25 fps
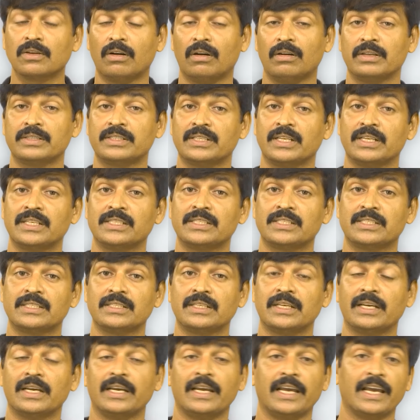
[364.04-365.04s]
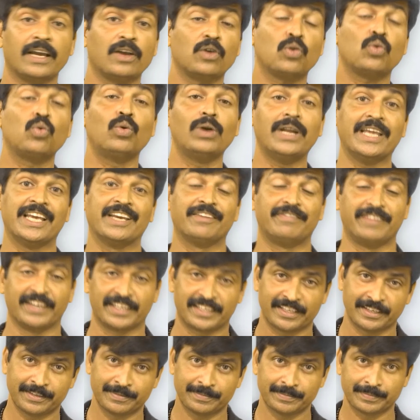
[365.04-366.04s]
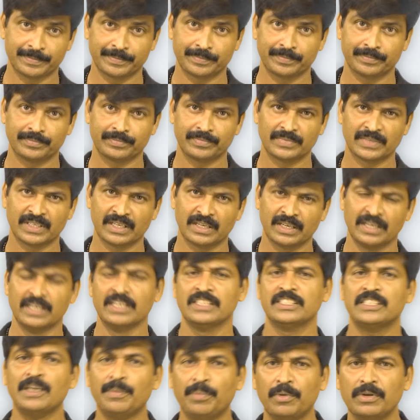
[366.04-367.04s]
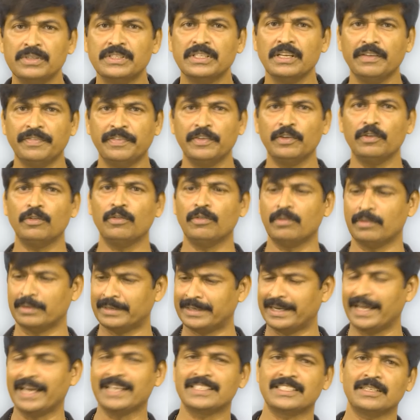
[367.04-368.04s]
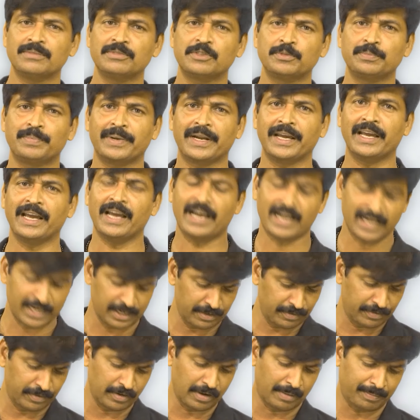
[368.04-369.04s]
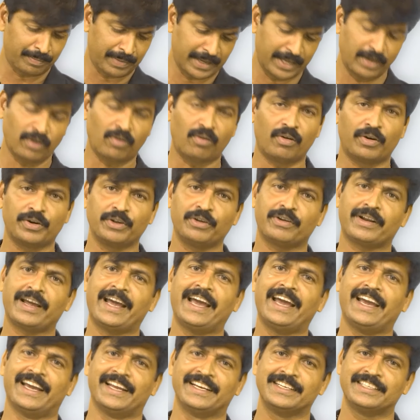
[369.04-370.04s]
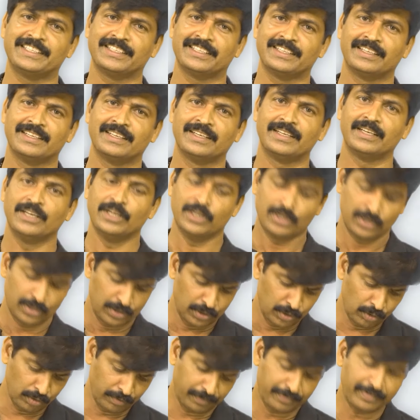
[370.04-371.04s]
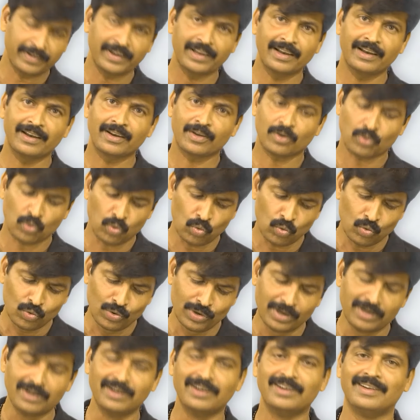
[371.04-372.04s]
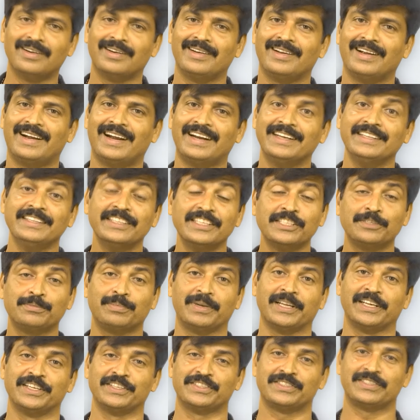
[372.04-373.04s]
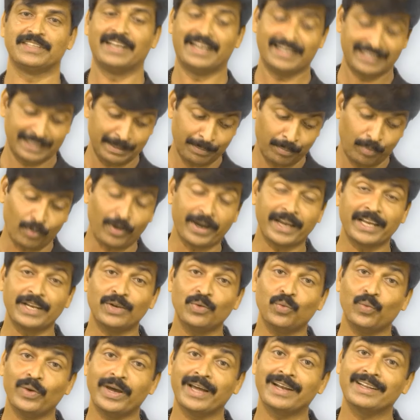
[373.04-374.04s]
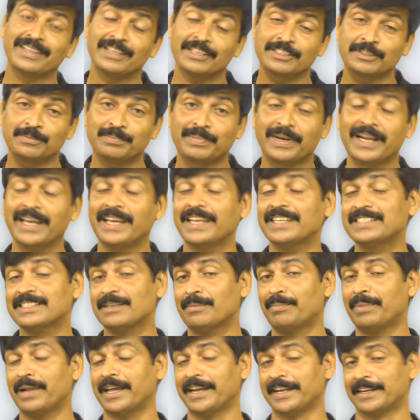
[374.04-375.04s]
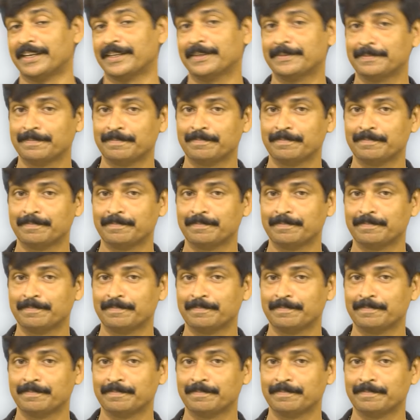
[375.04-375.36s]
causes a cooling effect. Suppose if you take some spray and if you apply on your hand, you feel cool at this place, at the point where the spray is applied.